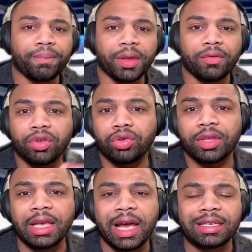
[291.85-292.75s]
If you do the
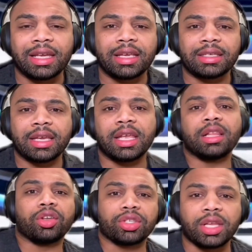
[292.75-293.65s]
eye test, he
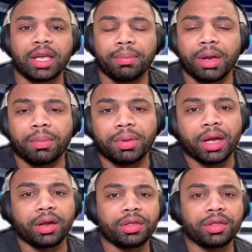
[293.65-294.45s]
looks like a better player